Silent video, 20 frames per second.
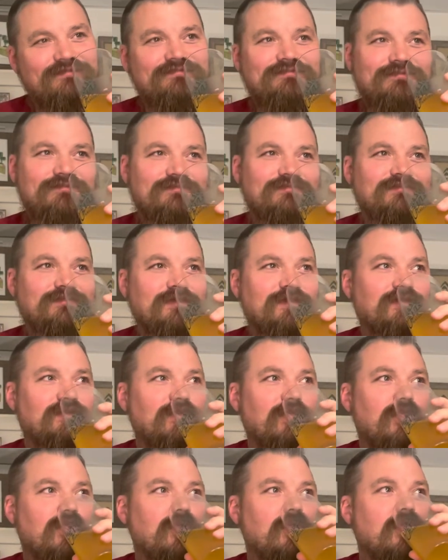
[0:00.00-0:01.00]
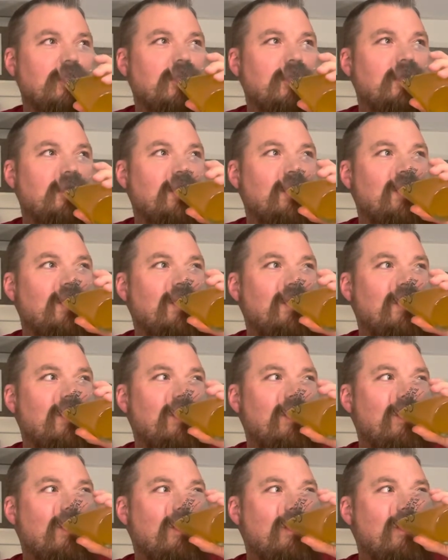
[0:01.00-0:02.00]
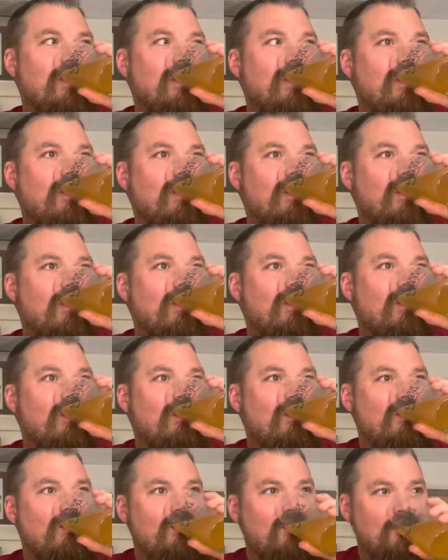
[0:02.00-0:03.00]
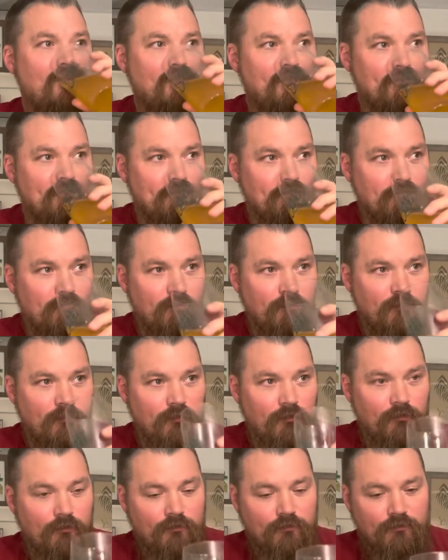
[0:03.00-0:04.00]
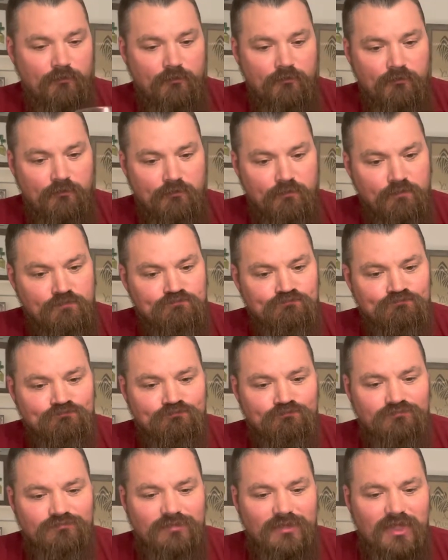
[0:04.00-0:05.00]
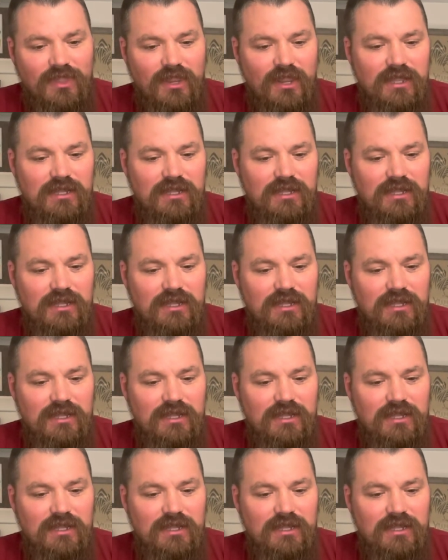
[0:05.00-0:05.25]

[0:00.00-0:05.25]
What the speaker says: Nothing is said.